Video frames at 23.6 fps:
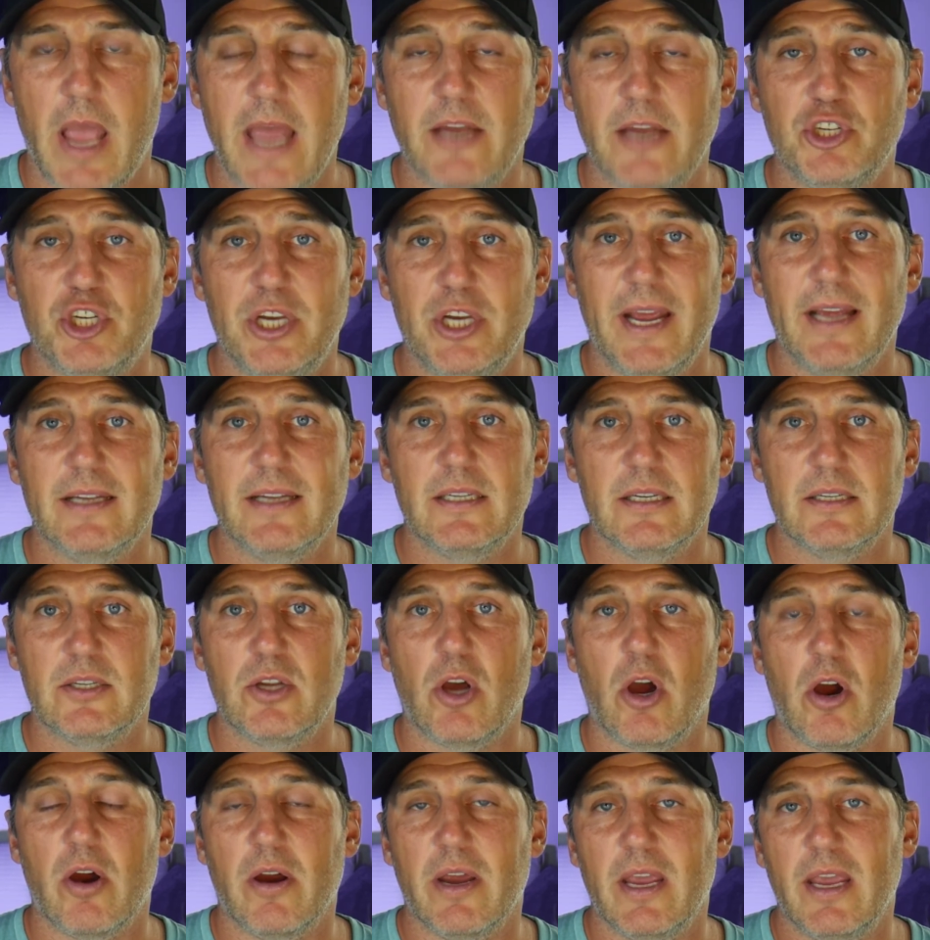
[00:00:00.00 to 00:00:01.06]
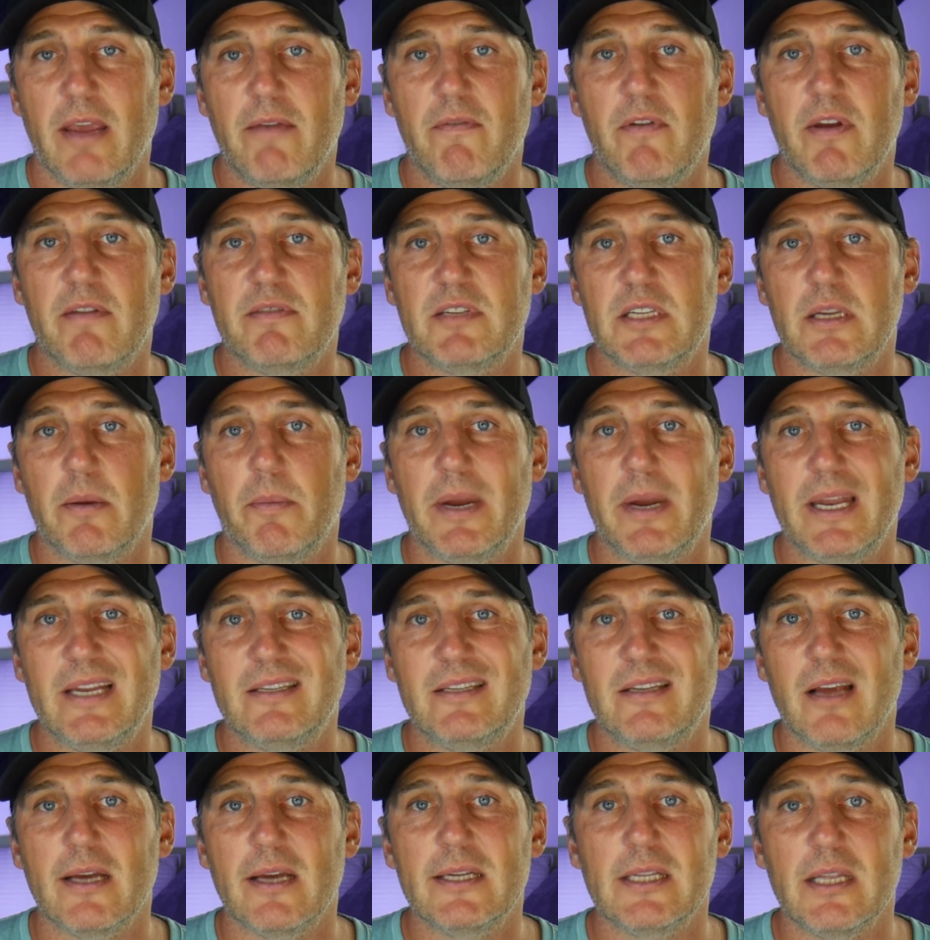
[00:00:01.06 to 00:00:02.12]
And chances are, even if somebody
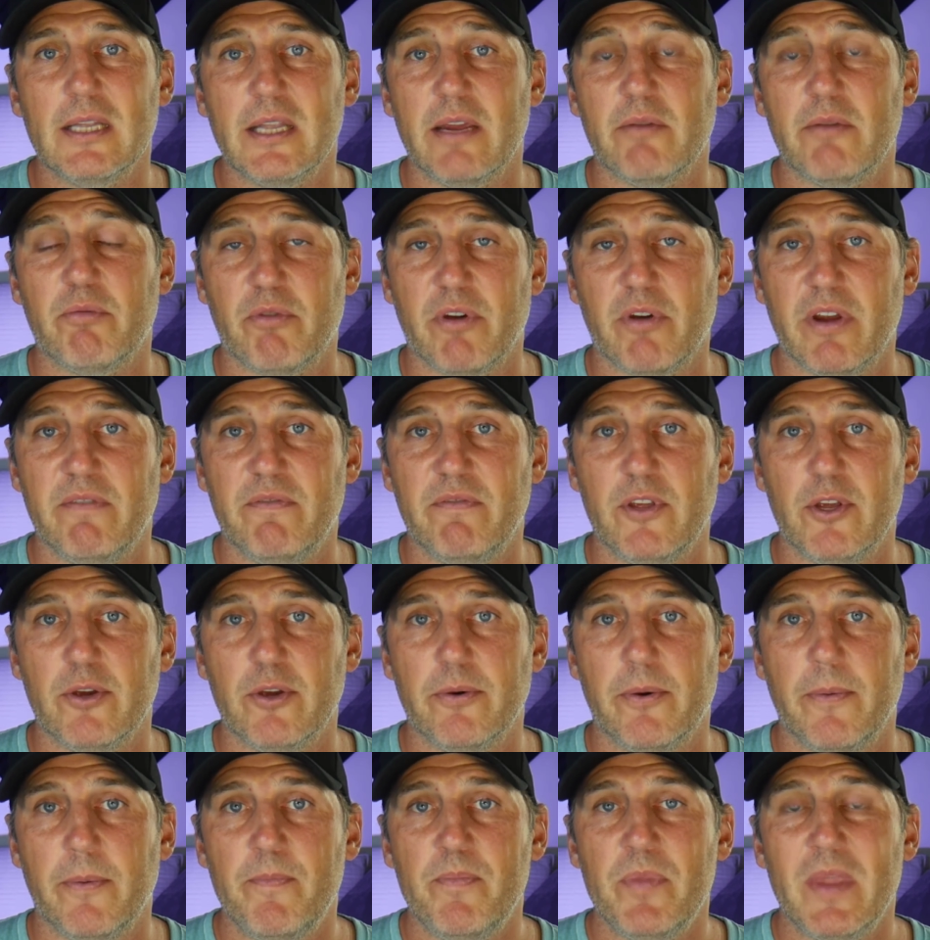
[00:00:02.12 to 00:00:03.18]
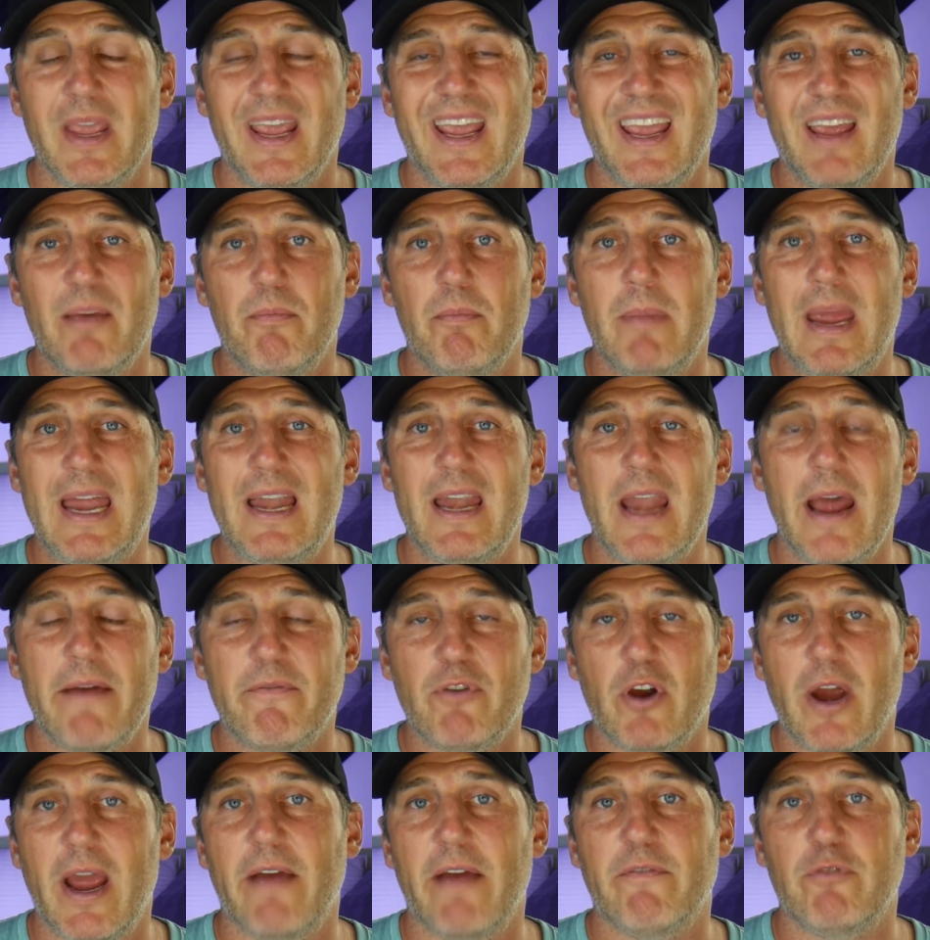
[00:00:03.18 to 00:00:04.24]
does leave a review, it may
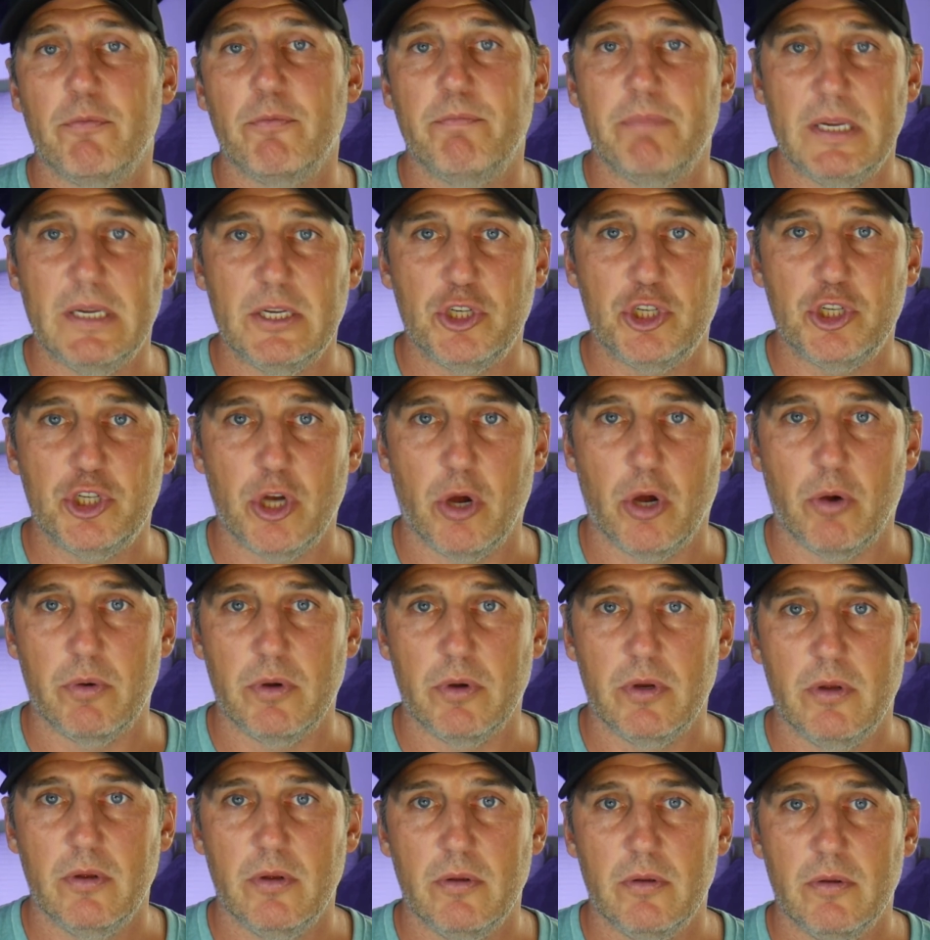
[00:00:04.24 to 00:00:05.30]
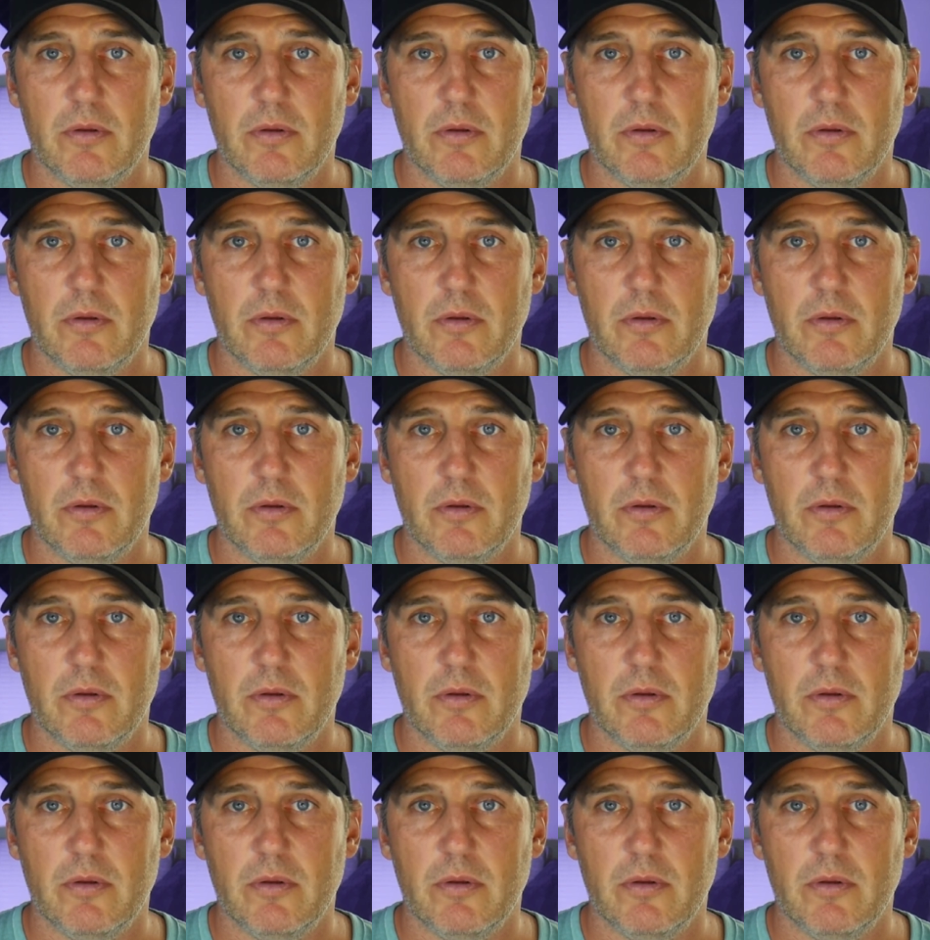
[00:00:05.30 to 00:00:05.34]
never ever be shown.